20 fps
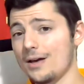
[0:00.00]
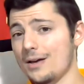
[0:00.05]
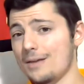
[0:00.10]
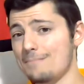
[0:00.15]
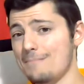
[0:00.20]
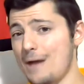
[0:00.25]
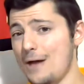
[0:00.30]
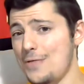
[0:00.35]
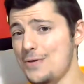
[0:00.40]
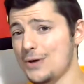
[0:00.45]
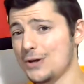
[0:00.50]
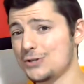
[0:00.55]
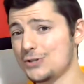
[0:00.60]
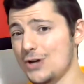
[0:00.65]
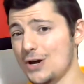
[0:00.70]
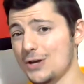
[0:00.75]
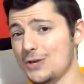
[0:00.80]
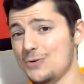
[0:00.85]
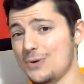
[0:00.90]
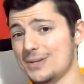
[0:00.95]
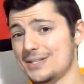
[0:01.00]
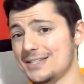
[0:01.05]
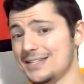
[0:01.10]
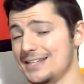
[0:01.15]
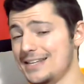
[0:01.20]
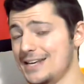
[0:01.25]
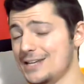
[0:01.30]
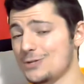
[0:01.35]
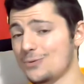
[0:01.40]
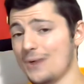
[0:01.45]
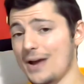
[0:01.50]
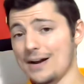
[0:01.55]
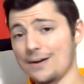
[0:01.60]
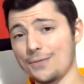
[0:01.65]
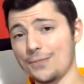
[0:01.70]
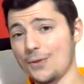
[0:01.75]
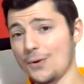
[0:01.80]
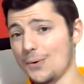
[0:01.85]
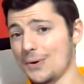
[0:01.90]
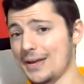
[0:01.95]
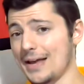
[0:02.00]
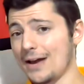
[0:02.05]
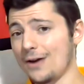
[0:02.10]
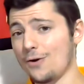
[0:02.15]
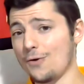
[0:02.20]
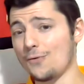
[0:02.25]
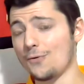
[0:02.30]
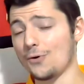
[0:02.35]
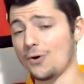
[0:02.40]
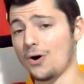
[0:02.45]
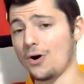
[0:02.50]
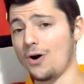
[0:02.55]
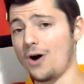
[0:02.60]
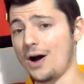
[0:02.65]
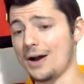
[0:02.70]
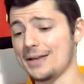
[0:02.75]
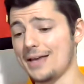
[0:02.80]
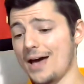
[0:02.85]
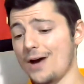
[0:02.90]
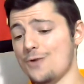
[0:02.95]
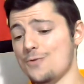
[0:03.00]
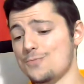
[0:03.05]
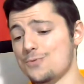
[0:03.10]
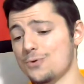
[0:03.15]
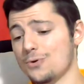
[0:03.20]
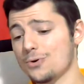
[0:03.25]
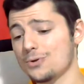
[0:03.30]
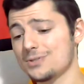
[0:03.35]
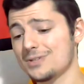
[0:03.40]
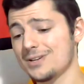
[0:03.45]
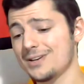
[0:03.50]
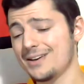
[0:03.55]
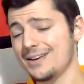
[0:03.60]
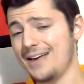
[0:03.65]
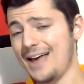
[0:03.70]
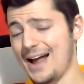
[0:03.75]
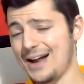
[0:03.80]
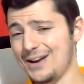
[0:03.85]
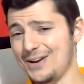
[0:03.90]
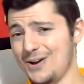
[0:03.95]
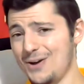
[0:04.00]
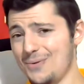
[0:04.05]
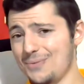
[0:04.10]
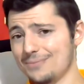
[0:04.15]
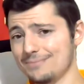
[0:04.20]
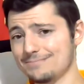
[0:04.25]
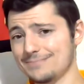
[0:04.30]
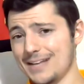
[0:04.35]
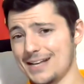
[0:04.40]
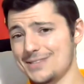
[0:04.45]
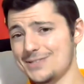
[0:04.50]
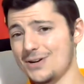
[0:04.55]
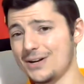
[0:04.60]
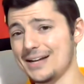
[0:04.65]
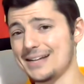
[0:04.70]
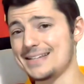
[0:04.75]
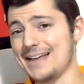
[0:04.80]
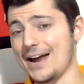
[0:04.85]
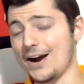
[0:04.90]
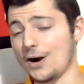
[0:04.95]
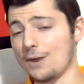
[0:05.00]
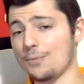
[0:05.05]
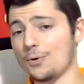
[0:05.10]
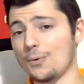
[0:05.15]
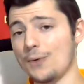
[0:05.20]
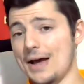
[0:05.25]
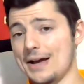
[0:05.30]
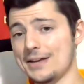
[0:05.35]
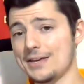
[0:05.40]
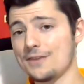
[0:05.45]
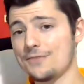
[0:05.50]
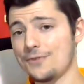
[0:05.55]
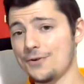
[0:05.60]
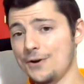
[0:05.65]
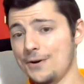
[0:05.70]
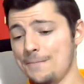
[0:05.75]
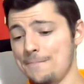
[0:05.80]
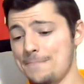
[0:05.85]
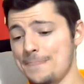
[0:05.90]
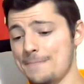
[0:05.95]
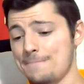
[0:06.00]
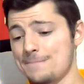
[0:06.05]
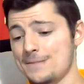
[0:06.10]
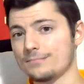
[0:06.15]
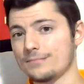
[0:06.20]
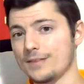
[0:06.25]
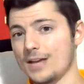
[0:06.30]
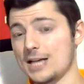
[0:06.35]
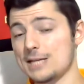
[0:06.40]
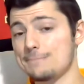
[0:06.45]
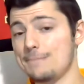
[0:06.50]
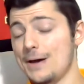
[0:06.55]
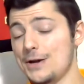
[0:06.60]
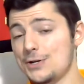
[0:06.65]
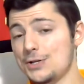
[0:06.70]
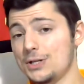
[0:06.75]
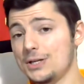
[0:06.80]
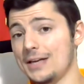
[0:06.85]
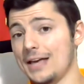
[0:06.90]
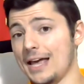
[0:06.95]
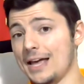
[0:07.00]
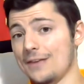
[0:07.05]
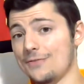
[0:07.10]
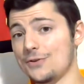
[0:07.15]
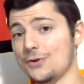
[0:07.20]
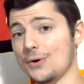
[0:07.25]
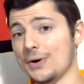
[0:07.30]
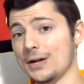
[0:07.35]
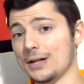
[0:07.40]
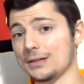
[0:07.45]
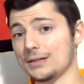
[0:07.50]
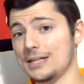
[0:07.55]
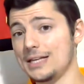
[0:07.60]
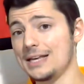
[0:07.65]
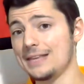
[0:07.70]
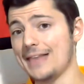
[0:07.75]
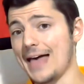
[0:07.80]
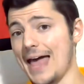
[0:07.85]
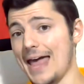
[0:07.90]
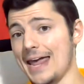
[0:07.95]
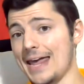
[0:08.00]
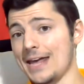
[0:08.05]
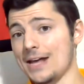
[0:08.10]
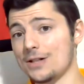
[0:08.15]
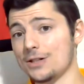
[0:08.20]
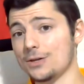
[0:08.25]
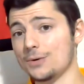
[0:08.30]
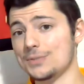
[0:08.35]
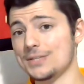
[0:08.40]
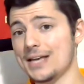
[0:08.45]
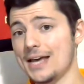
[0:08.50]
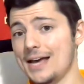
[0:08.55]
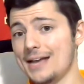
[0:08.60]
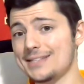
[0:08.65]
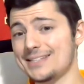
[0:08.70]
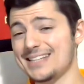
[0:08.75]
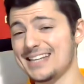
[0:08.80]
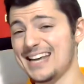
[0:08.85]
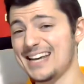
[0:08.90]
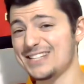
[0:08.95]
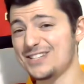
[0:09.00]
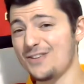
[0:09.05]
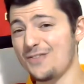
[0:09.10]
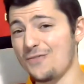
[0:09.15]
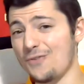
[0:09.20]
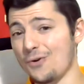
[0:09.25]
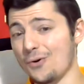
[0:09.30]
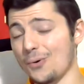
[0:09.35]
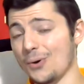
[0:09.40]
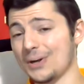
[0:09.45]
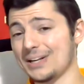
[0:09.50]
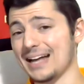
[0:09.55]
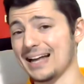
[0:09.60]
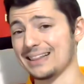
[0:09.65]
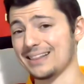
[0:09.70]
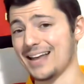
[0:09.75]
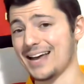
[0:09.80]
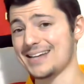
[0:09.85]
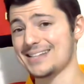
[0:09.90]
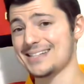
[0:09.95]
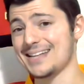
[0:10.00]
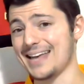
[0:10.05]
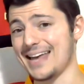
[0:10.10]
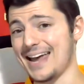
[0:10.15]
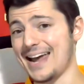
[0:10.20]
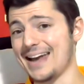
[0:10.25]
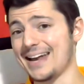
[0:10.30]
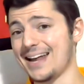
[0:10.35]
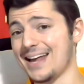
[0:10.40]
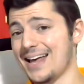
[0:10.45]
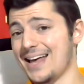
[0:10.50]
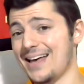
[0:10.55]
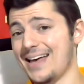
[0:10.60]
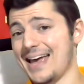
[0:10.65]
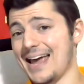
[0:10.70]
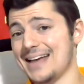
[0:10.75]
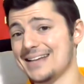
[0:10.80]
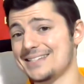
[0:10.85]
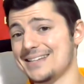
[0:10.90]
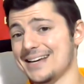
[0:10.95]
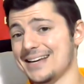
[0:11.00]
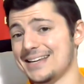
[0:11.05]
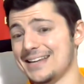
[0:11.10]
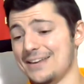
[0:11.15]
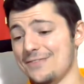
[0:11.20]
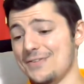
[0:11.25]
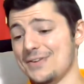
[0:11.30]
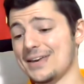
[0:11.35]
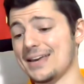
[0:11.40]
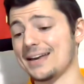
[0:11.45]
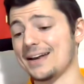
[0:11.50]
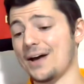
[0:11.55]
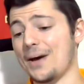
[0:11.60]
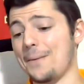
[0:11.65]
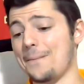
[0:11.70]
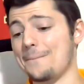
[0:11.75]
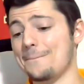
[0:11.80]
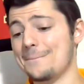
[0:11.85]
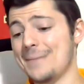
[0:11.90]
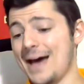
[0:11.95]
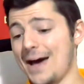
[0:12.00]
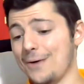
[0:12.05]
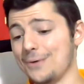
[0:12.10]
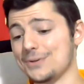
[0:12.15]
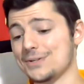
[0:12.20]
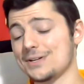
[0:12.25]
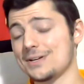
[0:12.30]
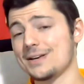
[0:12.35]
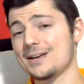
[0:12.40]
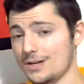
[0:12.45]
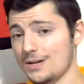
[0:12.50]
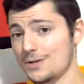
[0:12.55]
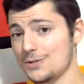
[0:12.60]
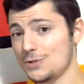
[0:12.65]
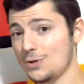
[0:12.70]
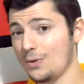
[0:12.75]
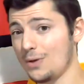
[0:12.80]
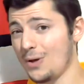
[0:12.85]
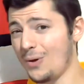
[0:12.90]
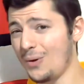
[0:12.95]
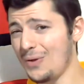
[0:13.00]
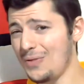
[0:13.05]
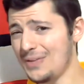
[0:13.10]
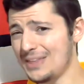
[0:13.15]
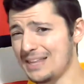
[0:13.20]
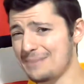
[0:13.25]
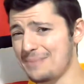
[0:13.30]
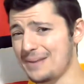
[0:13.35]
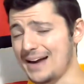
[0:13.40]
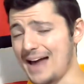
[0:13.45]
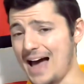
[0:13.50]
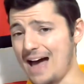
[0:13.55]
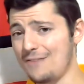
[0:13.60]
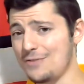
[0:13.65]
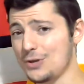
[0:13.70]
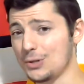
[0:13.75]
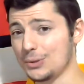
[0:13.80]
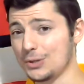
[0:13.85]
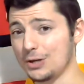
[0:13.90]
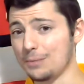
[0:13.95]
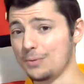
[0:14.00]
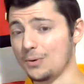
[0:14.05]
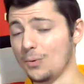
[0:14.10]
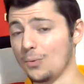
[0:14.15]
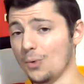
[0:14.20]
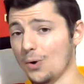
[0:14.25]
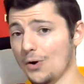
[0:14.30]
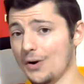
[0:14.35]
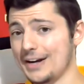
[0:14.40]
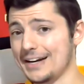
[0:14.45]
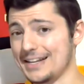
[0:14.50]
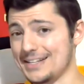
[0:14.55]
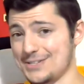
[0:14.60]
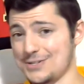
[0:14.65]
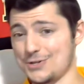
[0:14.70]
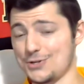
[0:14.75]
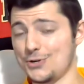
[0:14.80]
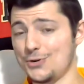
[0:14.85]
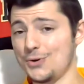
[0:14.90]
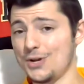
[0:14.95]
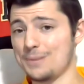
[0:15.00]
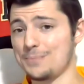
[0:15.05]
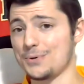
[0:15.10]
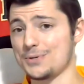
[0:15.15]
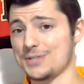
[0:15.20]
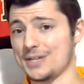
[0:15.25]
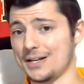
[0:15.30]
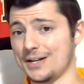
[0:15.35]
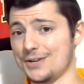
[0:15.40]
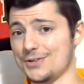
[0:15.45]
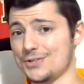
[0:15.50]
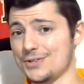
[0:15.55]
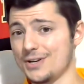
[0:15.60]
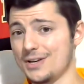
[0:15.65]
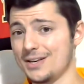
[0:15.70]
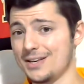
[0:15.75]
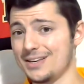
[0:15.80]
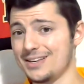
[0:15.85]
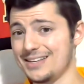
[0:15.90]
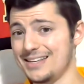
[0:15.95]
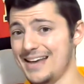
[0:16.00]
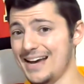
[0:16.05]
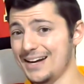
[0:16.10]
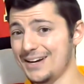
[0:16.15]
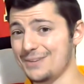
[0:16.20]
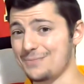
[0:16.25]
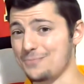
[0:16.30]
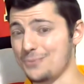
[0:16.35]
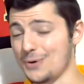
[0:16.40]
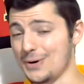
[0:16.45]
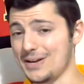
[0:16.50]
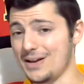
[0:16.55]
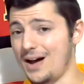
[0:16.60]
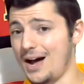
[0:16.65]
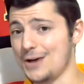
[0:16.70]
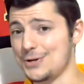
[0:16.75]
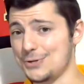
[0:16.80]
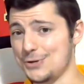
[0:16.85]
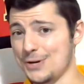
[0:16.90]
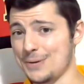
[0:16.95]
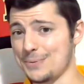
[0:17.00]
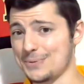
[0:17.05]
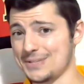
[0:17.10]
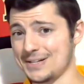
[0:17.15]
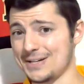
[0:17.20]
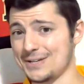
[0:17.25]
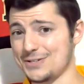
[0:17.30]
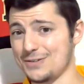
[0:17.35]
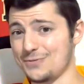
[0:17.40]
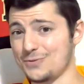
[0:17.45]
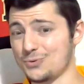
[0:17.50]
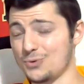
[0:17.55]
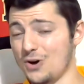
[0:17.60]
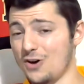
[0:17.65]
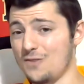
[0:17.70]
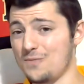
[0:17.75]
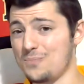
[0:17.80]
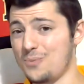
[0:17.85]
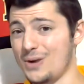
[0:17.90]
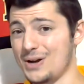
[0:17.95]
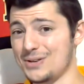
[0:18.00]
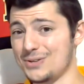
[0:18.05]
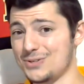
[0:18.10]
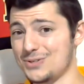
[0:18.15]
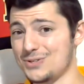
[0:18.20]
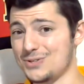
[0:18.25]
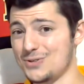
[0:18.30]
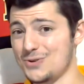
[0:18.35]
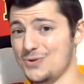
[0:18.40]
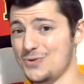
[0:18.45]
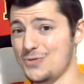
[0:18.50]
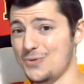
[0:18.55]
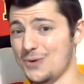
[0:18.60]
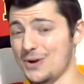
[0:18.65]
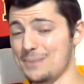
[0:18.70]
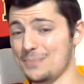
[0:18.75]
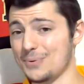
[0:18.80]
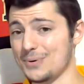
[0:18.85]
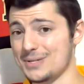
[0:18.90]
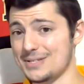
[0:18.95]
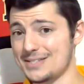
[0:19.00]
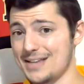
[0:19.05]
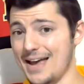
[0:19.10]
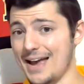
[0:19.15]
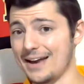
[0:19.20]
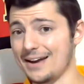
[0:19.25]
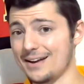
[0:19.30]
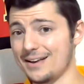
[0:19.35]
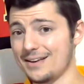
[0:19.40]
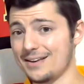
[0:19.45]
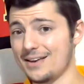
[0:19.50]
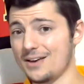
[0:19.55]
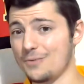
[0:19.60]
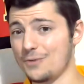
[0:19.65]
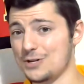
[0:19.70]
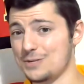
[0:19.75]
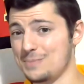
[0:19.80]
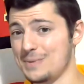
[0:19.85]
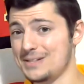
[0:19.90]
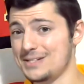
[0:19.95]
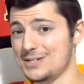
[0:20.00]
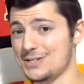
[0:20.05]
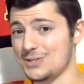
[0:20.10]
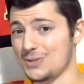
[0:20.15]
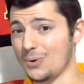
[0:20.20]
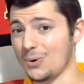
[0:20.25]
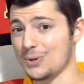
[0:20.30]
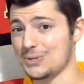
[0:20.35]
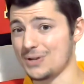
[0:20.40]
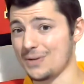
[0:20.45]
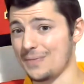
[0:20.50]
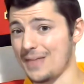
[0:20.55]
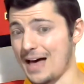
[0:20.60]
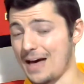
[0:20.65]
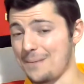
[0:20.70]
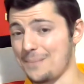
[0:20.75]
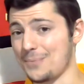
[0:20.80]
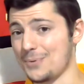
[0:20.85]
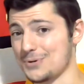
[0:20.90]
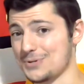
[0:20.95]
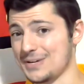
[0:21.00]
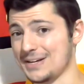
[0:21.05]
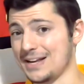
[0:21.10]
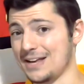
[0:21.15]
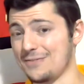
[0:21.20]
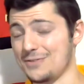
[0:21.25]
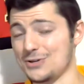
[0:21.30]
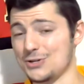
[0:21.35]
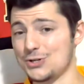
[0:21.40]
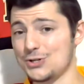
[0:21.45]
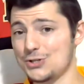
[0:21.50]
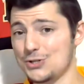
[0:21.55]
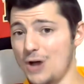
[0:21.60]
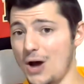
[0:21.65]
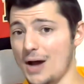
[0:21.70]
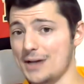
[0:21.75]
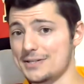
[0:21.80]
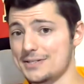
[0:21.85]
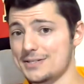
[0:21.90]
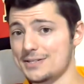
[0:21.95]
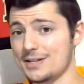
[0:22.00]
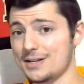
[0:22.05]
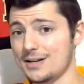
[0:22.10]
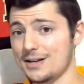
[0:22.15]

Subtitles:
Matthew Tkachuk, you could see he's ranked 38 overall on Yahoo Pools. And you know, that's not a terrible ranking for him. Especially if you're in a league that includes hits. He's a forward that likes to hit a significant amount. So the only thing that might have you a little bit worried is his shooting percentage. He had a pretty high shooting percentage of 12.23%, which means he scores on that percent of his shots.